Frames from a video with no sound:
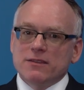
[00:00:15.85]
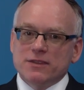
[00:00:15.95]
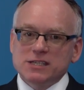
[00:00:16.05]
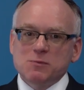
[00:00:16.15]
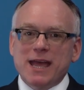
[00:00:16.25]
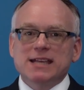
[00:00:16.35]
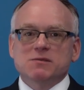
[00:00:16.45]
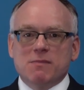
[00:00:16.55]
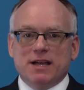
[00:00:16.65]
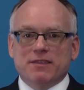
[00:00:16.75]
This
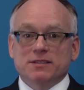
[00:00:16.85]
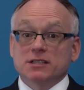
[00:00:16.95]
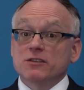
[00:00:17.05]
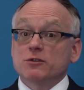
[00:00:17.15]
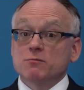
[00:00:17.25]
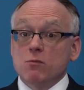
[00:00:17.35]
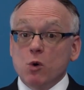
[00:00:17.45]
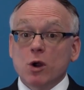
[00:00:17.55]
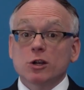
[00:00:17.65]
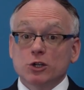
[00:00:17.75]
past month delivered
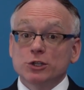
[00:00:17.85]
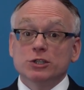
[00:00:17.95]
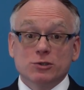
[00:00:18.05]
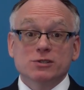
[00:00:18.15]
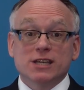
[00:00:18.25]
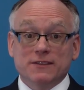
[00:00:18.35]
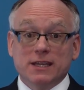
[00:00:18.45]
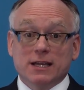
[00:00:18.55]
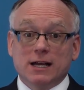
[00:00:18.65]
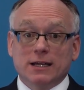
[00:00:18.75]
more good news on
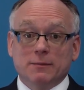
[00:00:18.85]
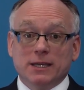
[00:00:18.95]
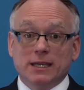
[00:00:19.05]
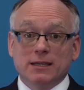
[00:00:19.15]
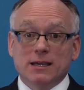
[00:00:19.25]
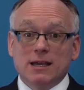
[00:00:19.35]
the economy,